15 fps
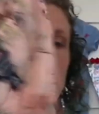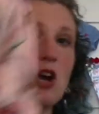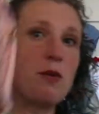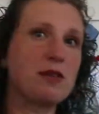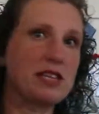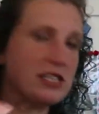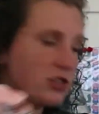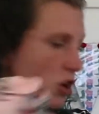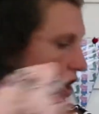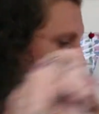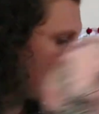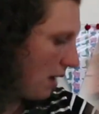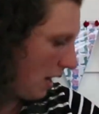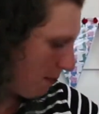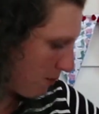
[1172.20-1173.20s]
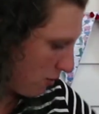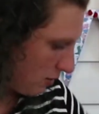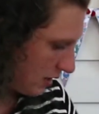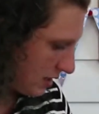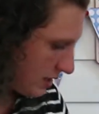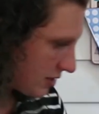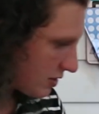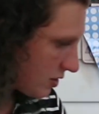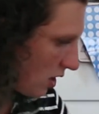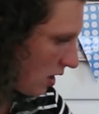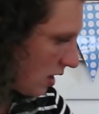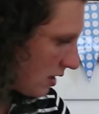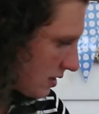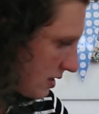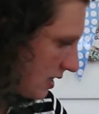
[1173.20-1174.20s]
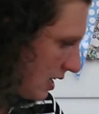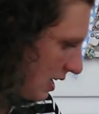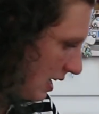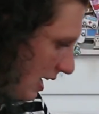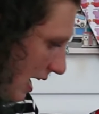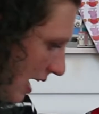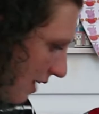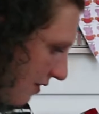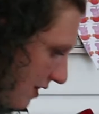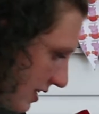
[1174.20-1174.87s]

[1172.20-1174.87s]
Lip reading: to go with this top, I brought this skirt. And